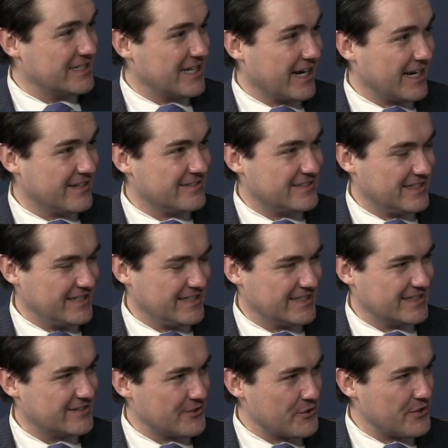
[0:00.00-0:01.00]
nineteen
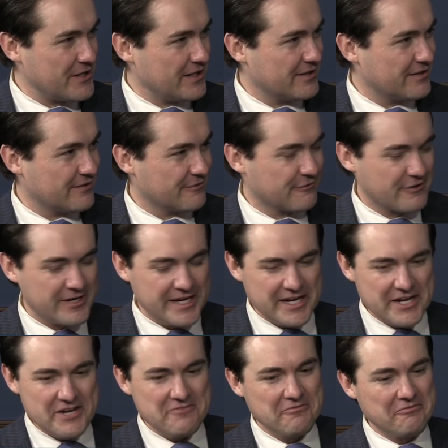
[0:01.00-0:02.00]

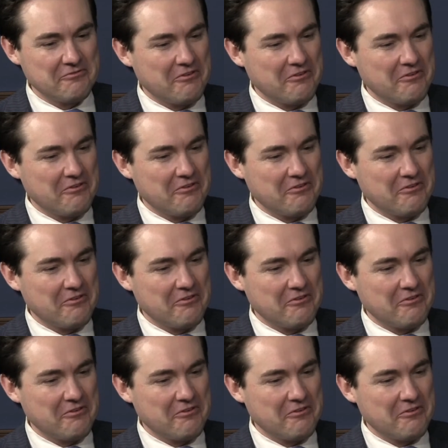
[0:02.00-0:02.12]
thirty-three, oh.